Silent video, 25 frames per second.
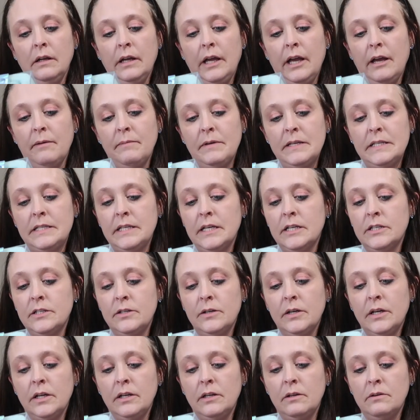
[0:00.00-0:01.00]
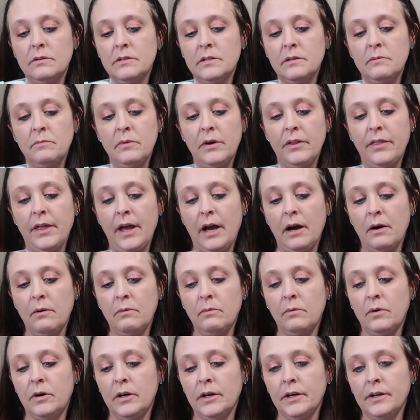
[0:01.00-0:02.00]
Um, it says you can use them without
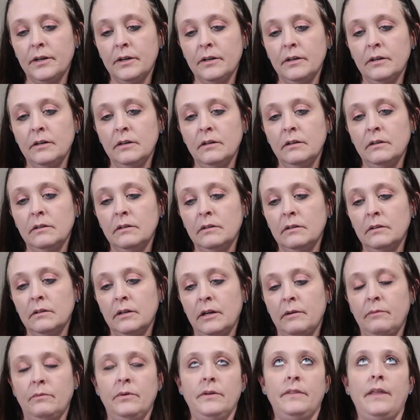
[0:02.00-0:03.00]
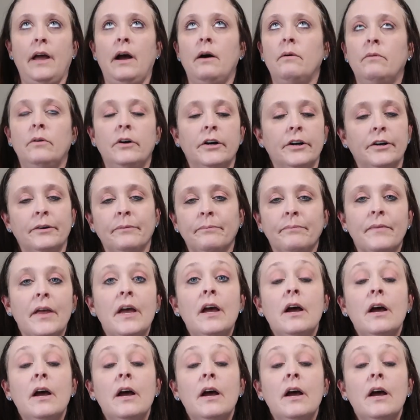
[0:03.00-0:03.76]
water, I'm um, without water,